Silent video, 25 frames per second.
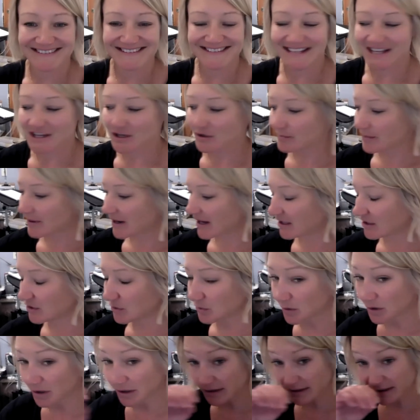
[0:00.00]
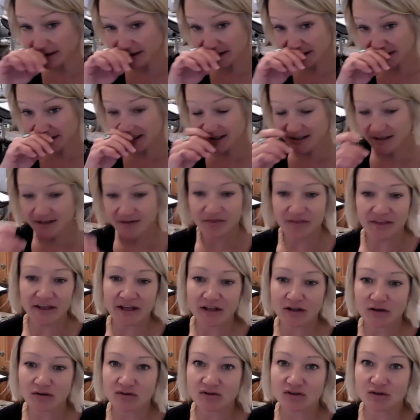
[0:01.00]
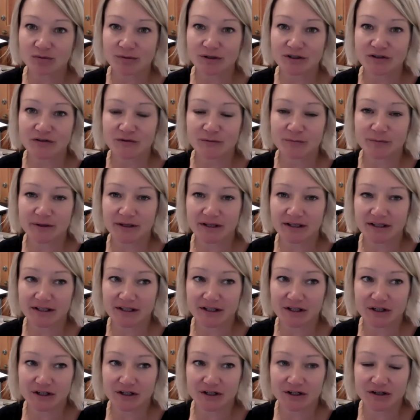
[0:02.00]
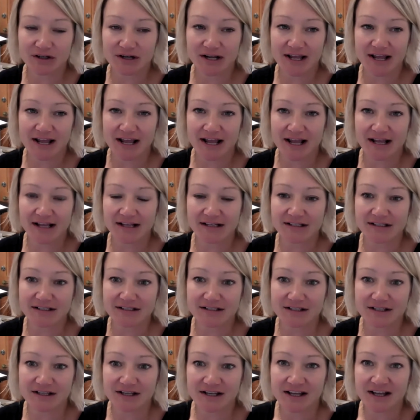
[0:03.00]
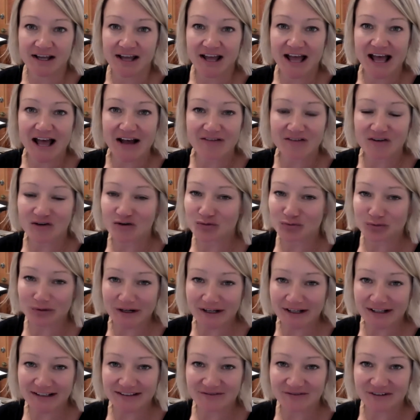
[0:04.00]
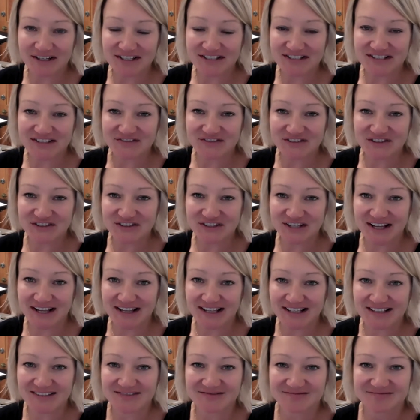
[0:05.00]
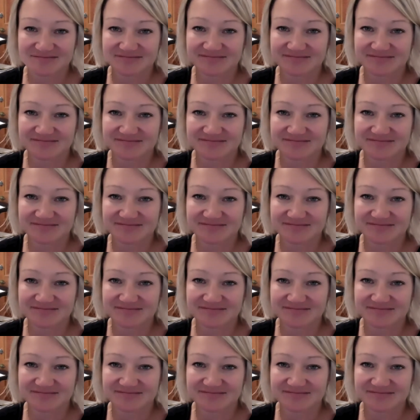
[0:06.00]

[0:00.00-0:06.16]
say goodbye to you all here. Thank you so much for being here and have a great rest of your day.